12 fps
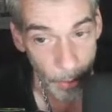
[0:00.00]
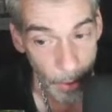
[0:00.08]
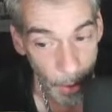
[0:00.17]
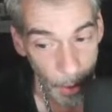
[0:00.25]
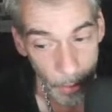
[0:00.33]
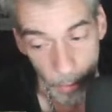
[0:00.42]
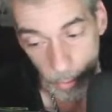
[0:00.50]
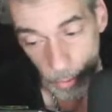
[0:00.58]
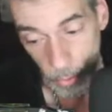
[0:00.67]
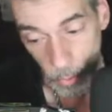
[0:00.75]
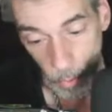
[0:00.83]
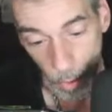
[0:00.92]
tonight,
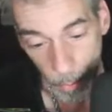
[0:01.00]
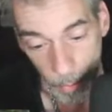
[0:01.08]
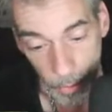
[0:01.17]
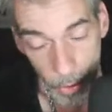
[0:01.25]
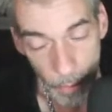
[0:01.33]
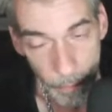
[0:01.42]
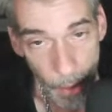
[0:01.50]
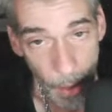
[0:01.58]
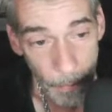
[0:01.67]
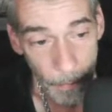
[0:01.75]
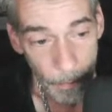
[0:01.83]
to achieve that.